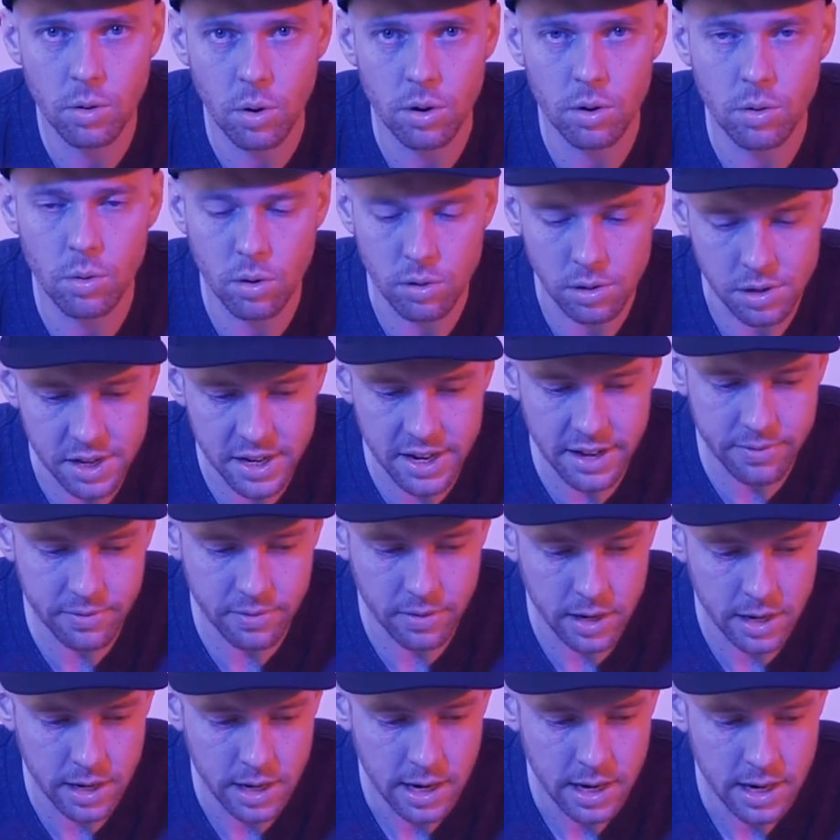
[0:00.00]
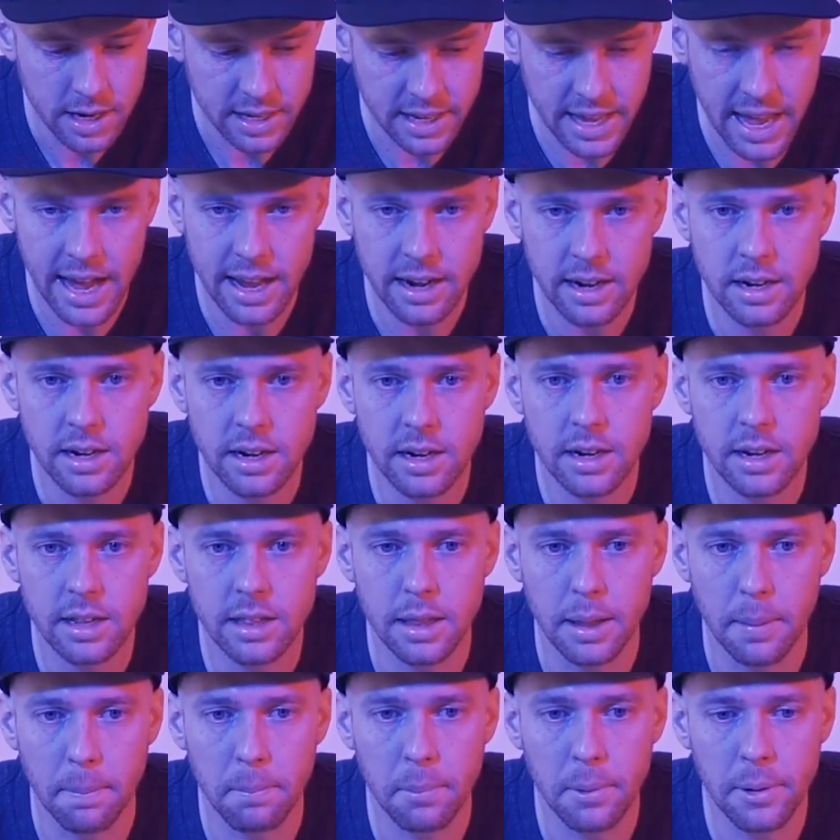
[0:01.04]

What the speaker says: quote unquote different, yet the